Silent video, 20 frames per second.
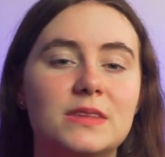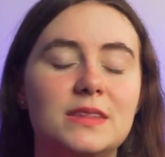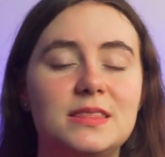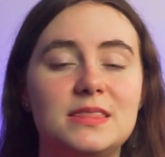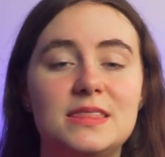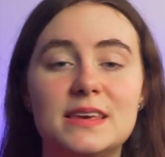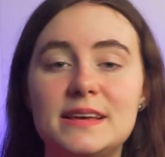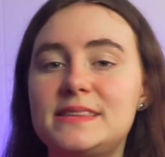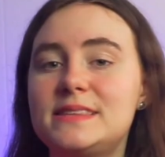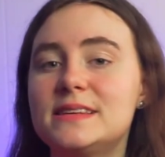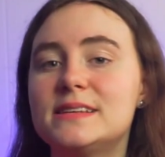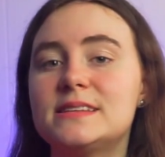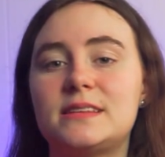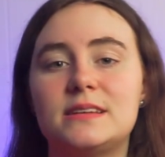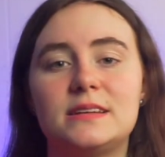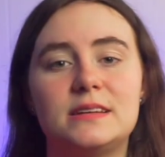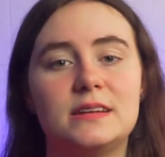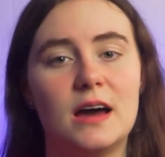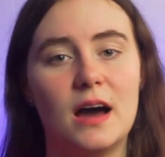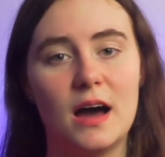this
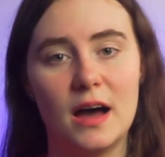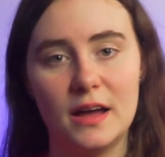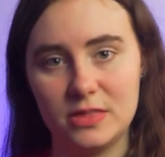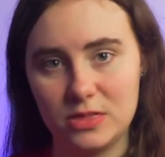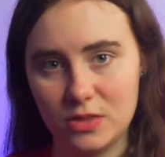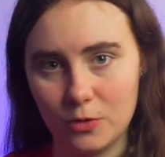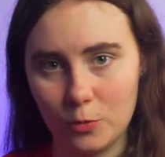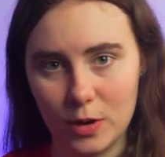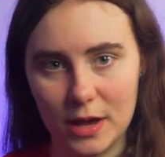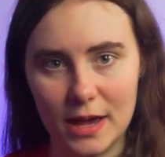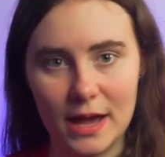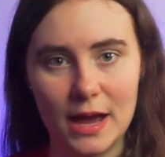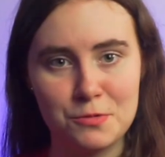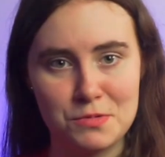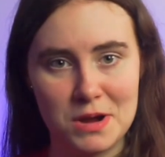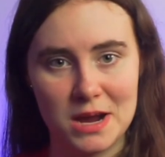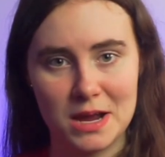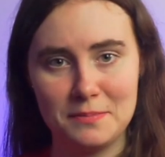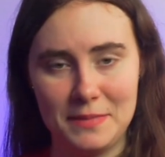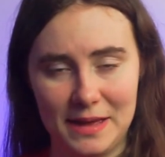is not the way I
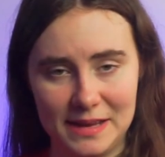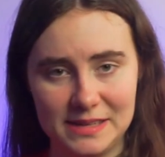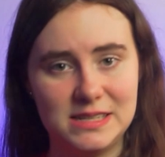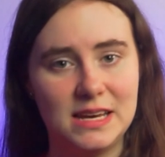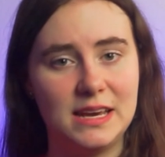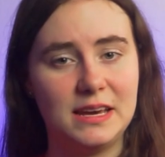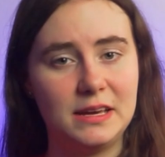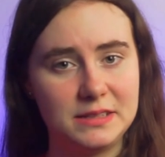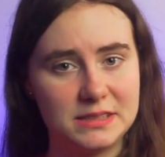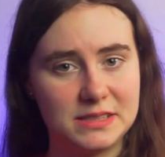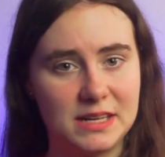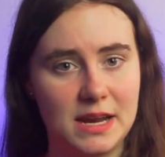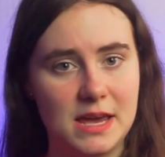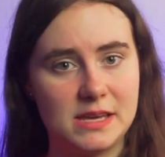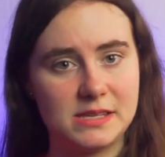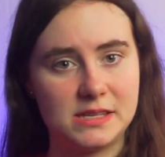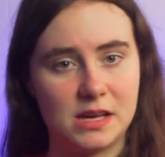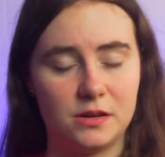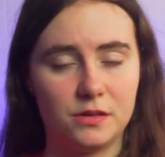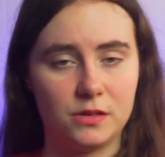recommend taking
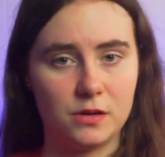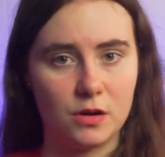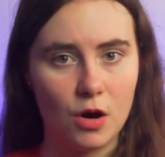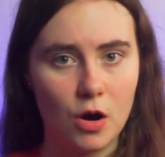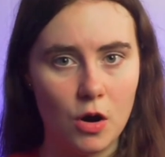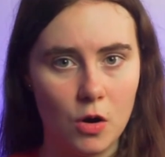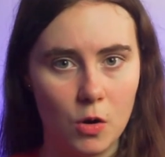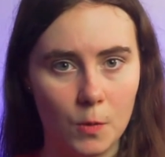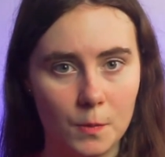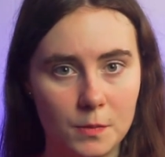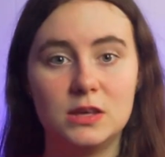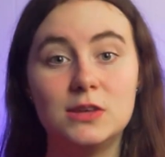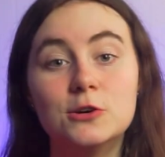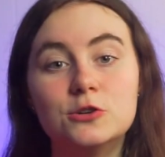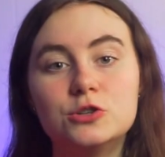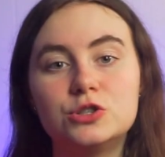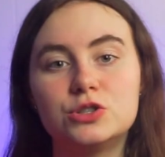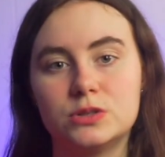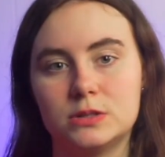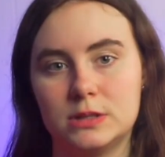snakes out of their home,
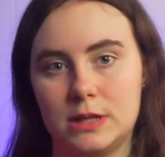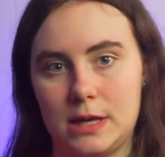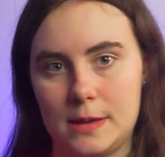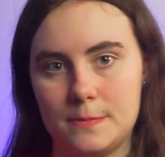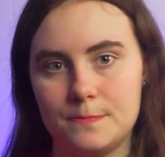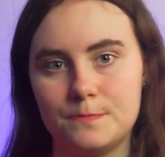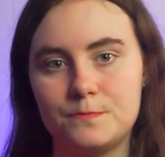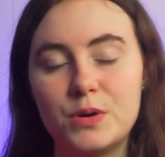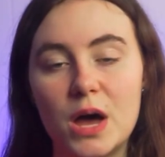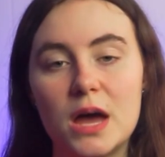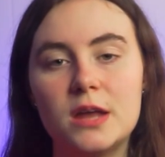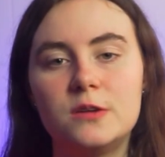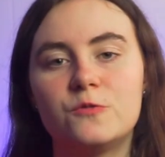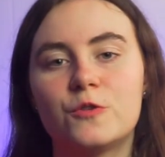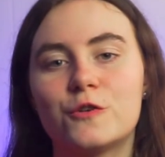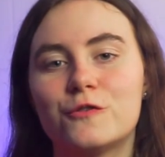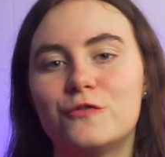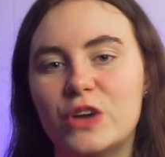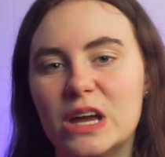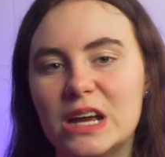usually. But
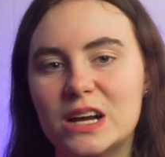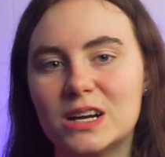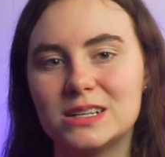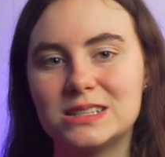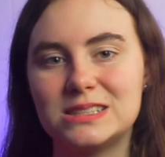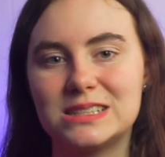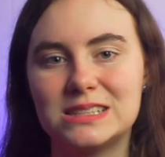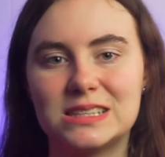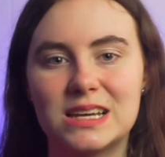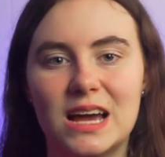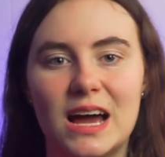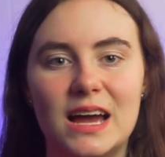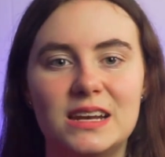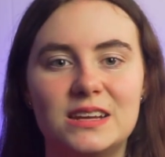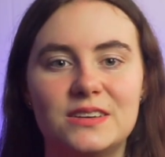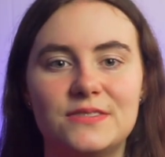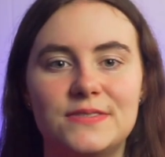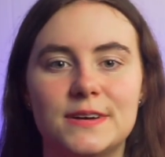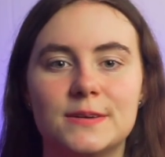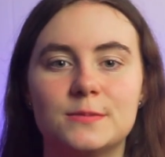for Fingers, it's kind
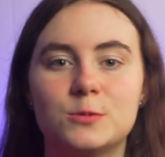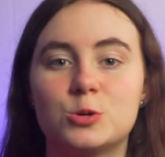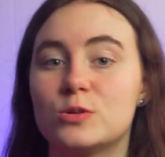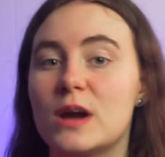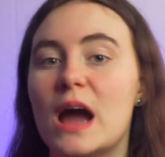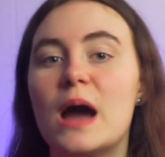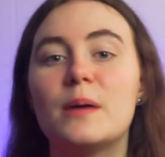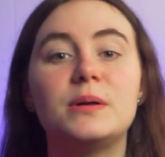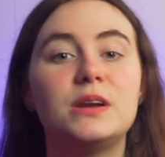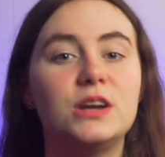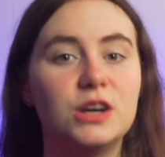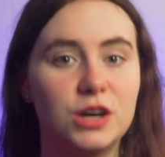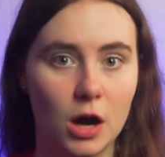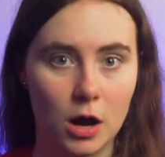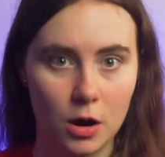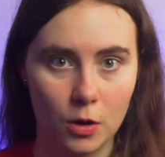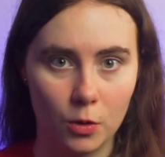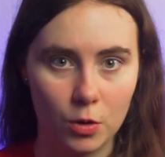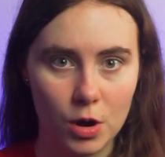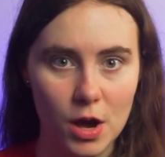of a grab and
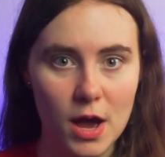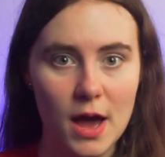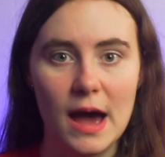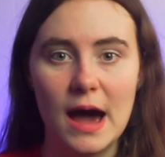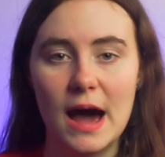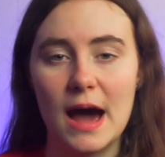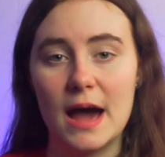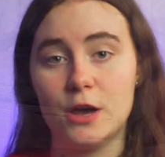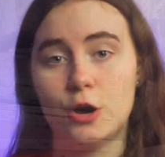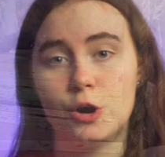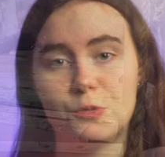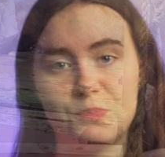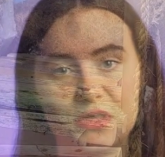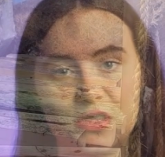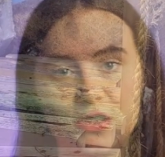go. I open